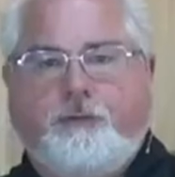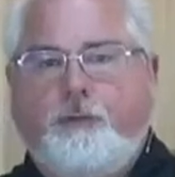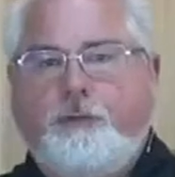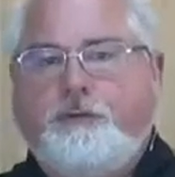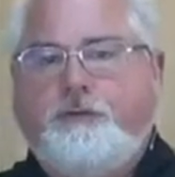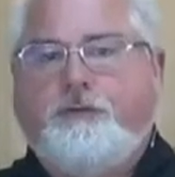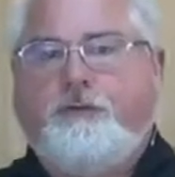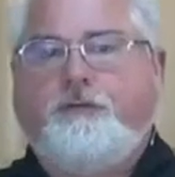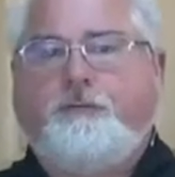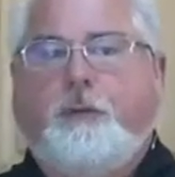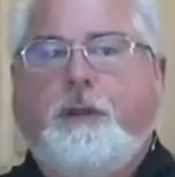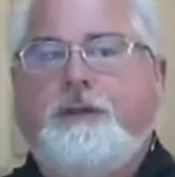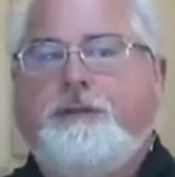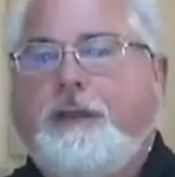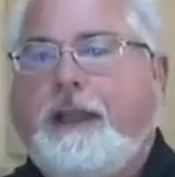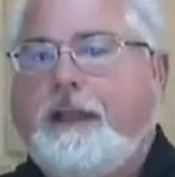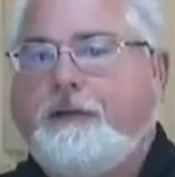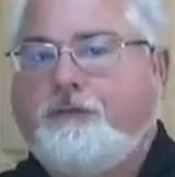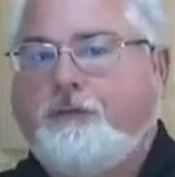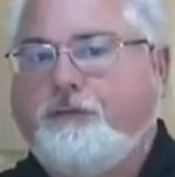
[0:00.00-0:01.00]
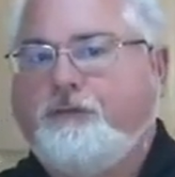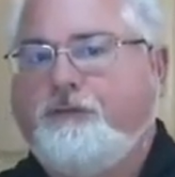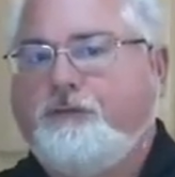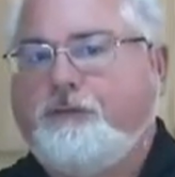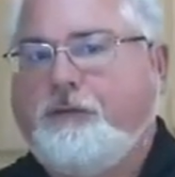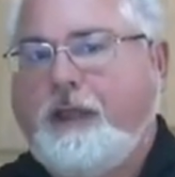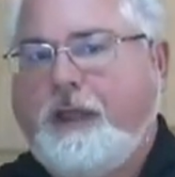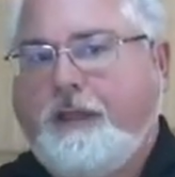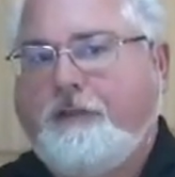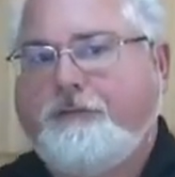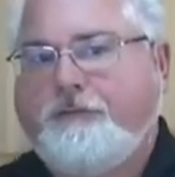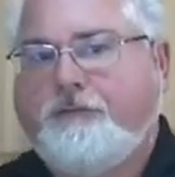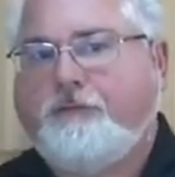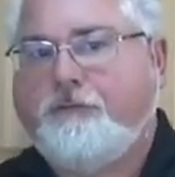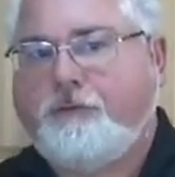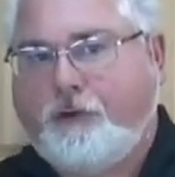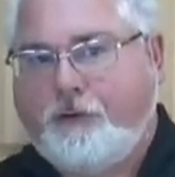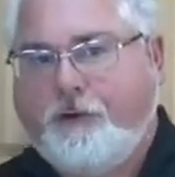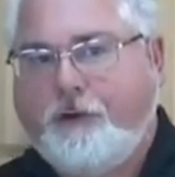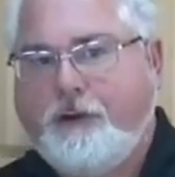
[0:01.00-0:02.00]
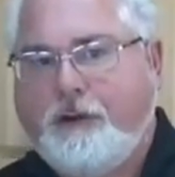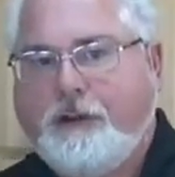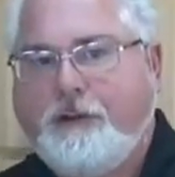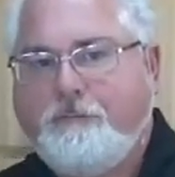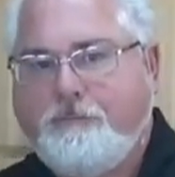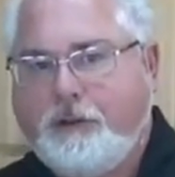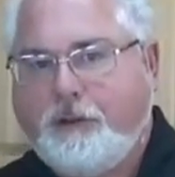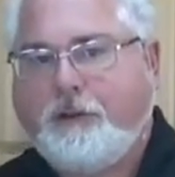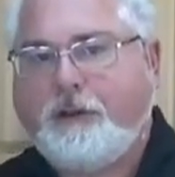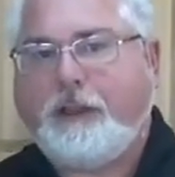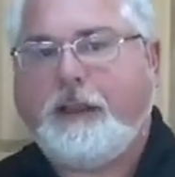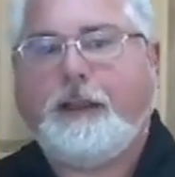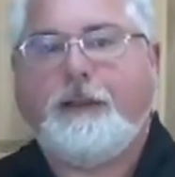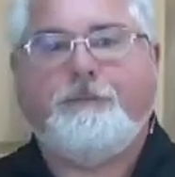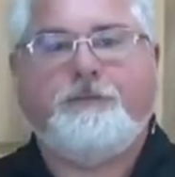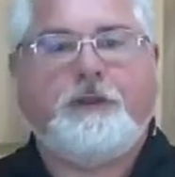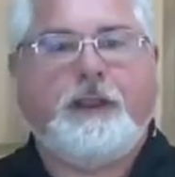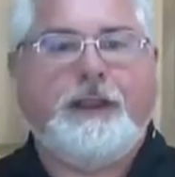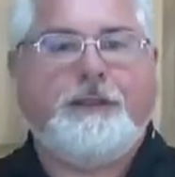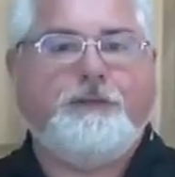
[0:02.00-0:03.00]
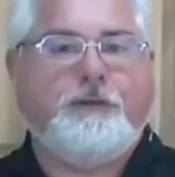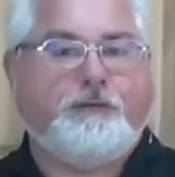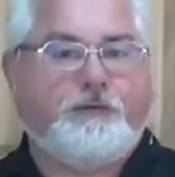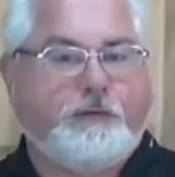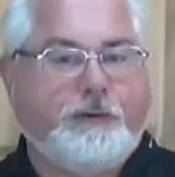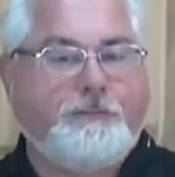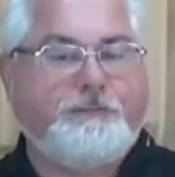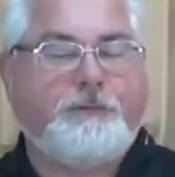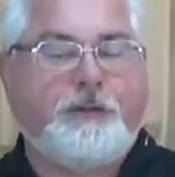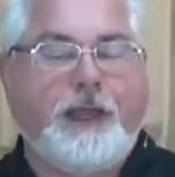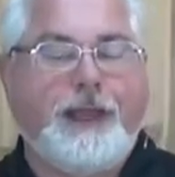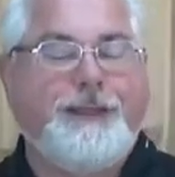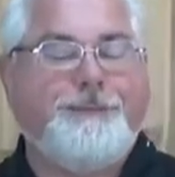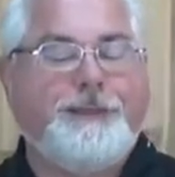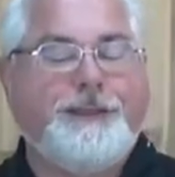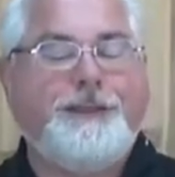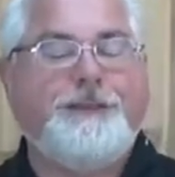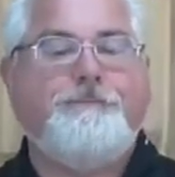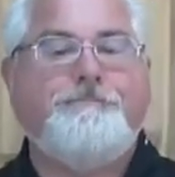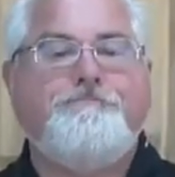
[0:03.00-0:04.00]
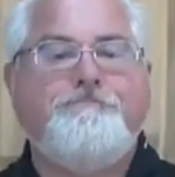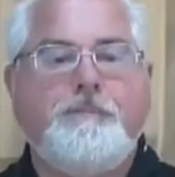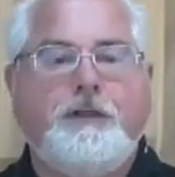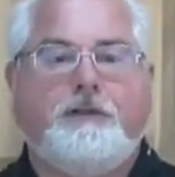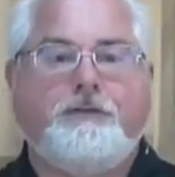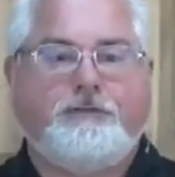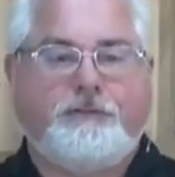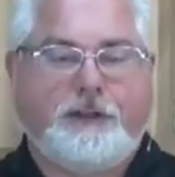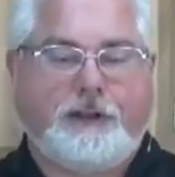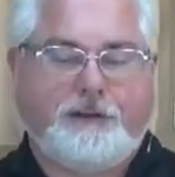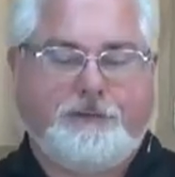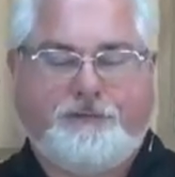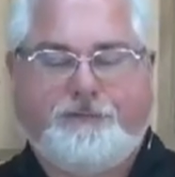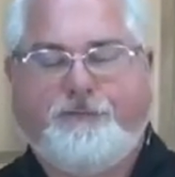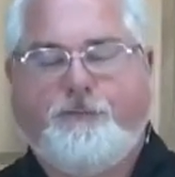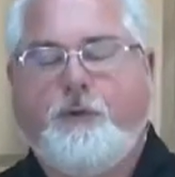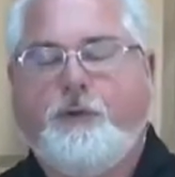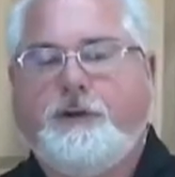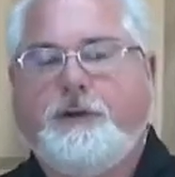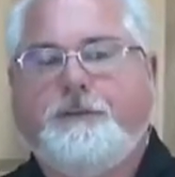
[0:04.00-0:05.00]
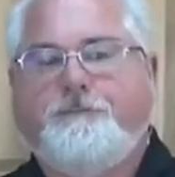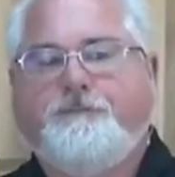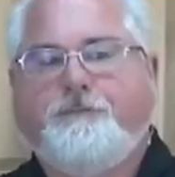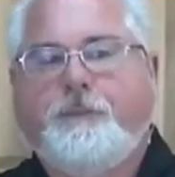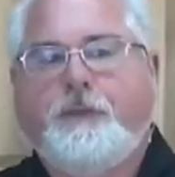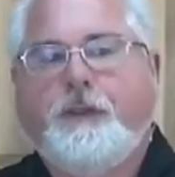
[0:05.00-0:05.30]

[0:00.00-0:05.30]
going to display the actual test current in milliamps and the trip time in milliseconds for you.